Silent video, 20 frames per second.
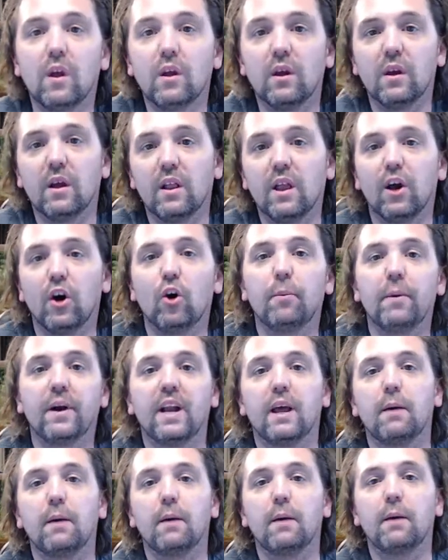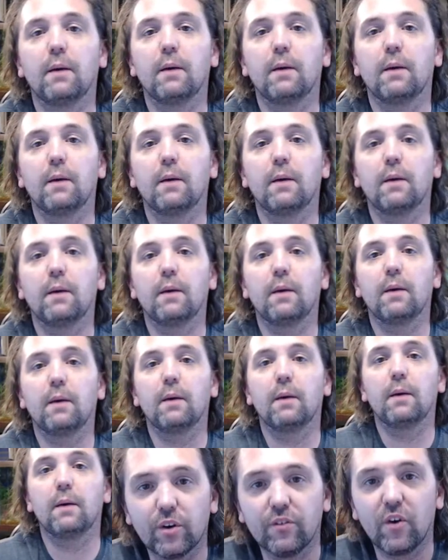Hello, my name is Rich Howard,
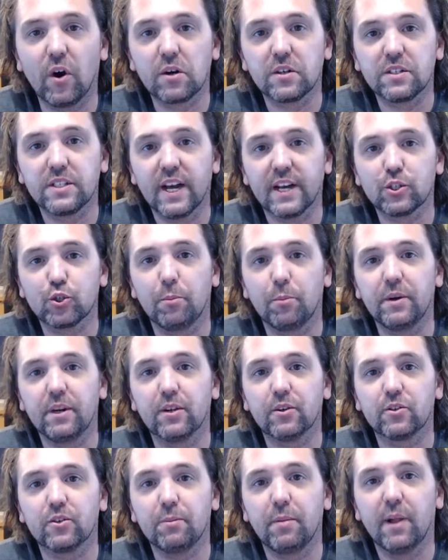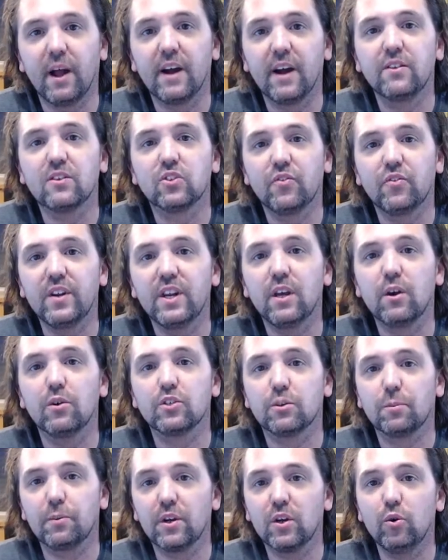owner of Architectural Builder Supply, and this video is
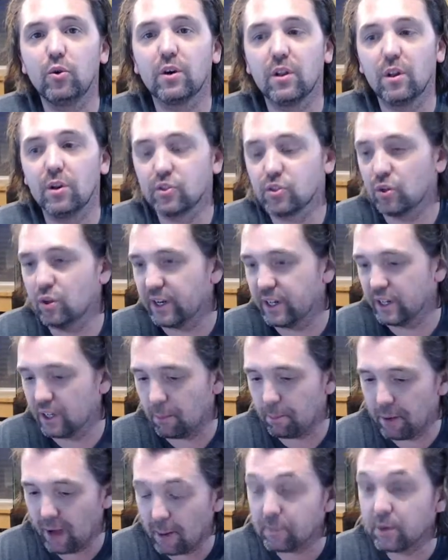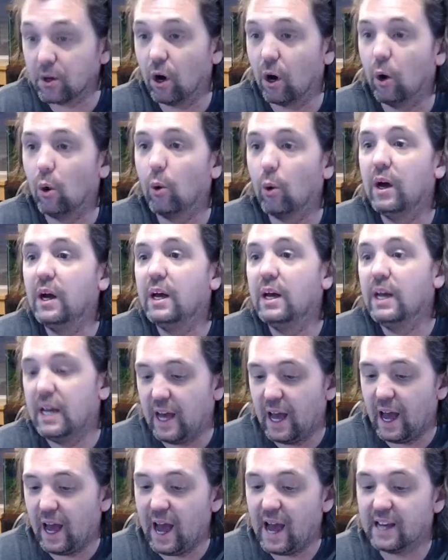to bring you a closer look at the Pemko
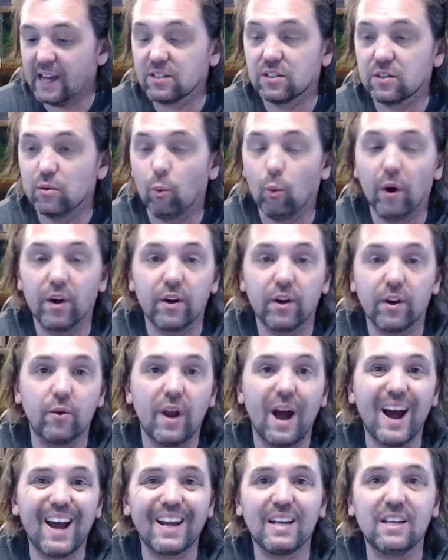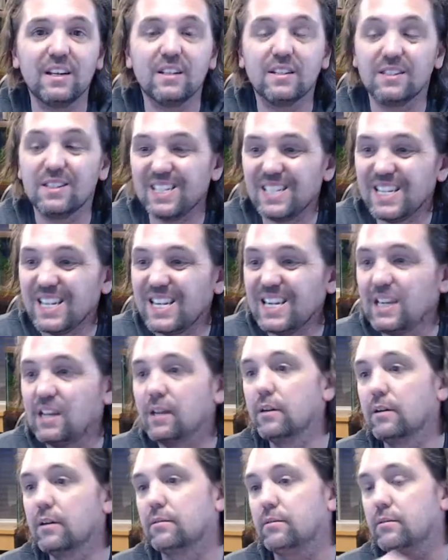S one oh nine
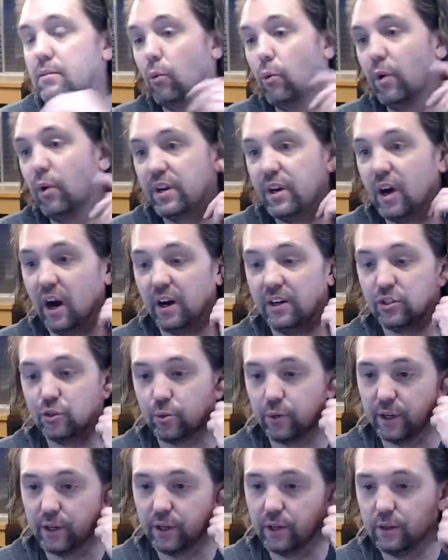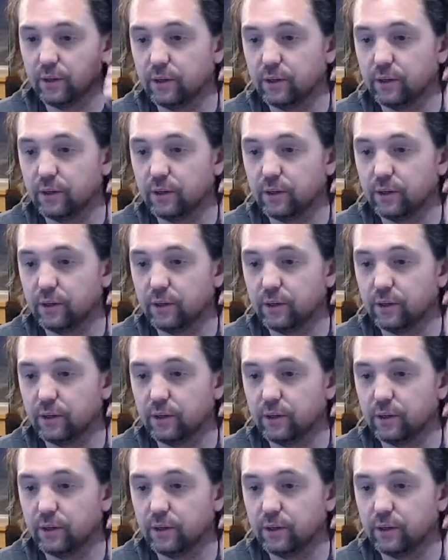D one hundred